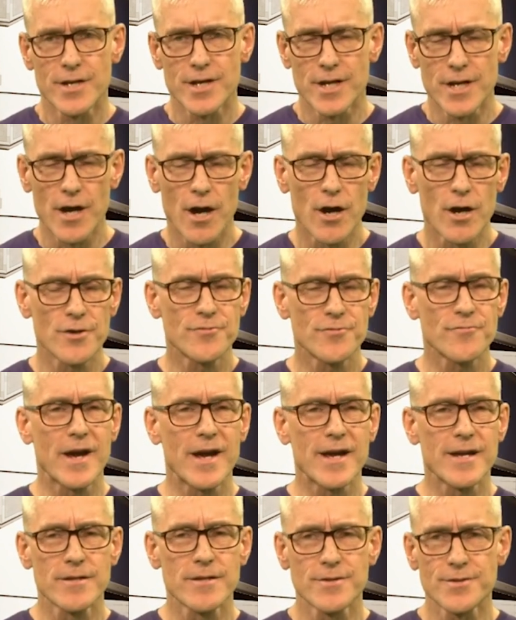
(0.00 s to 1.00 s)
the
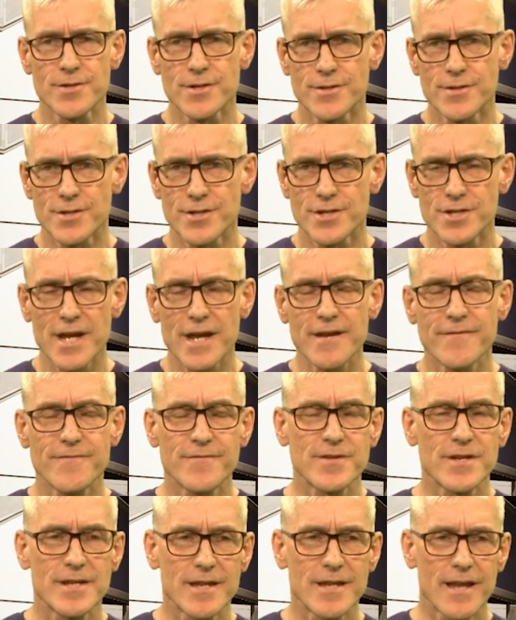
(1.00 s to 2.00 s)
guardrails and
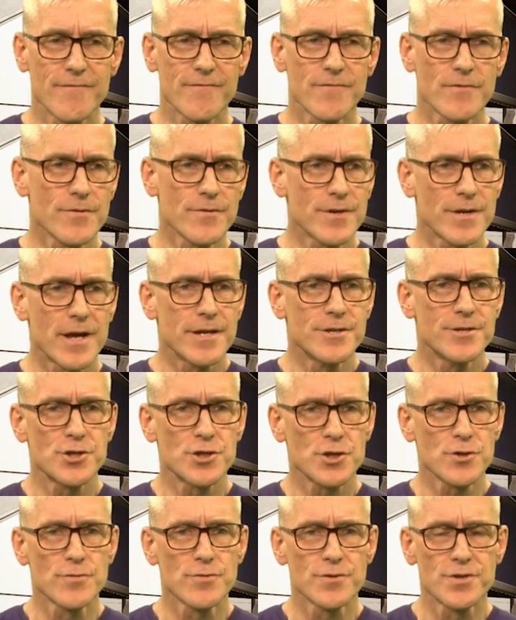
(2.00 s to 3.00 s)
safety level that
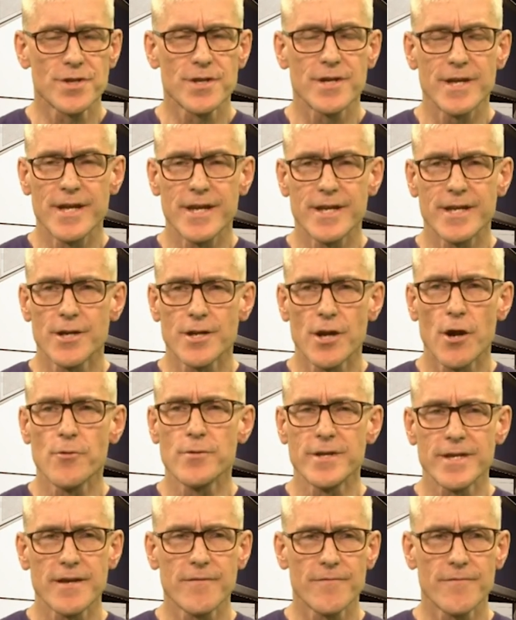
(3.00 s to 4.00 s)
ensures that he can
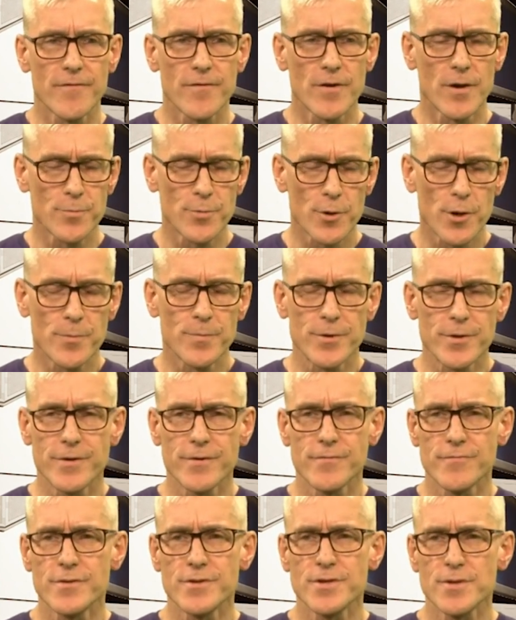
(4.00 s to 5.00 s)
only give
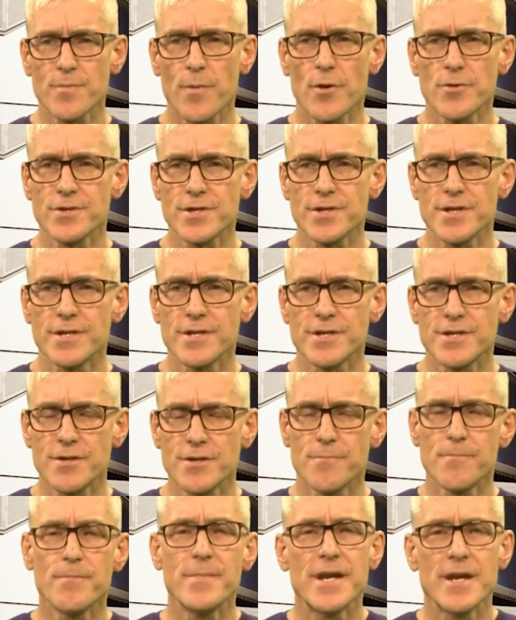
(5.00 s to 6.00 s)
appropriate responses
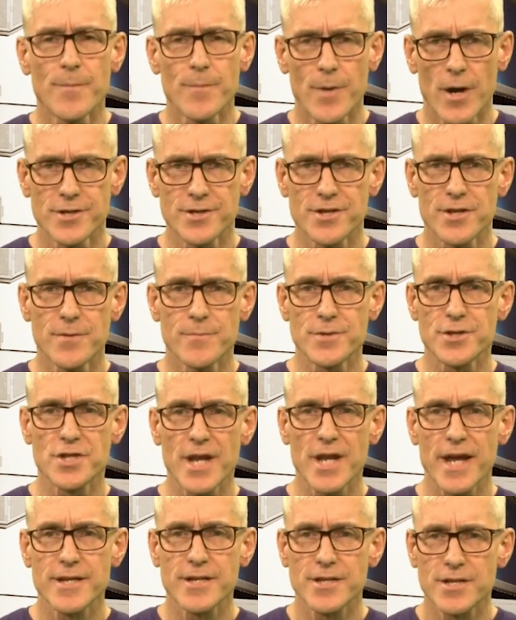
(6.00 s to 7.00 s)
to minimise the
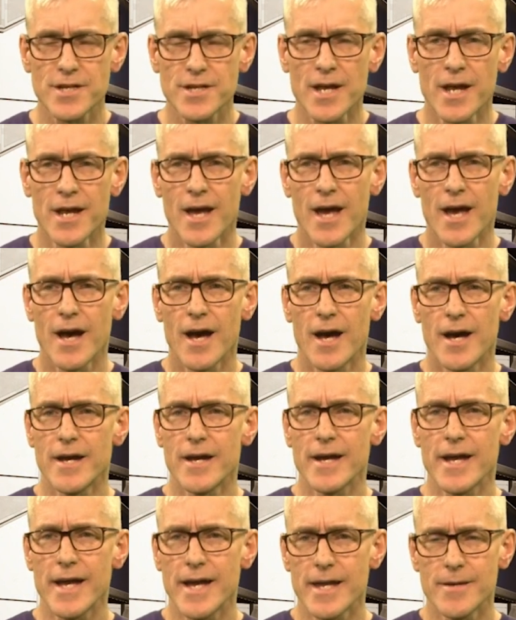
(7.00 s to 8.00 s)
mistakes
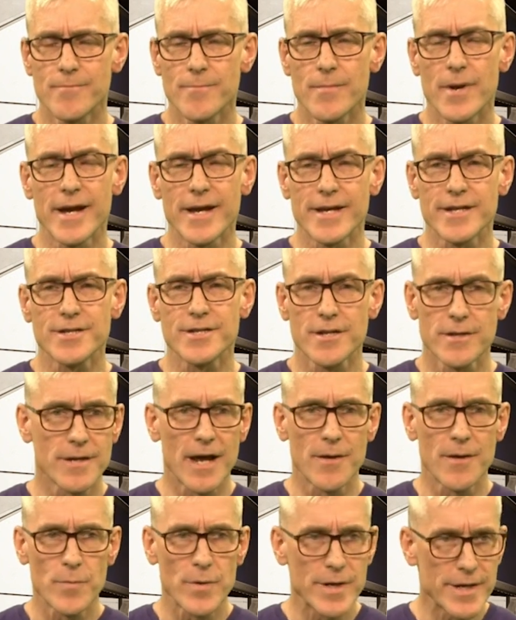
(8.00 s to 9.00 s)
he makes.
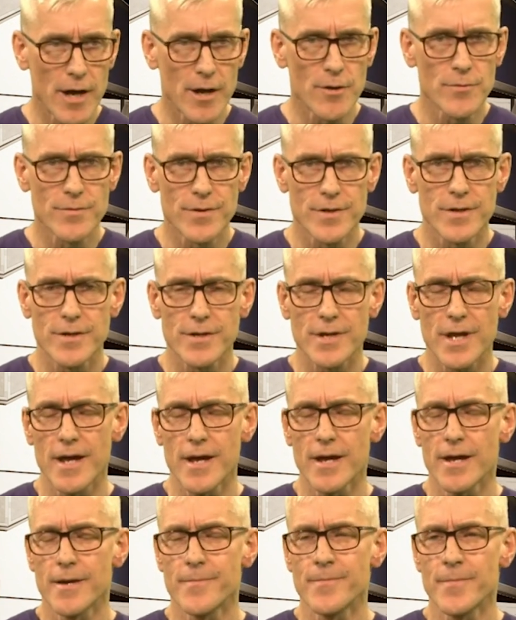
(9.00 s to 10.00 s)
And we know
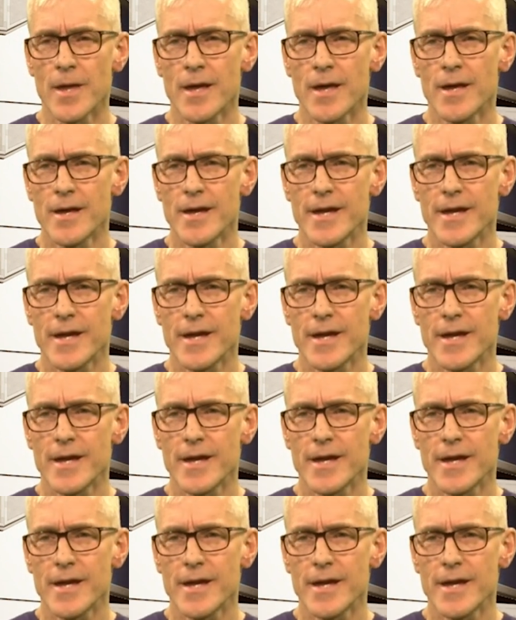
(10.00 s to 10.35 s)
that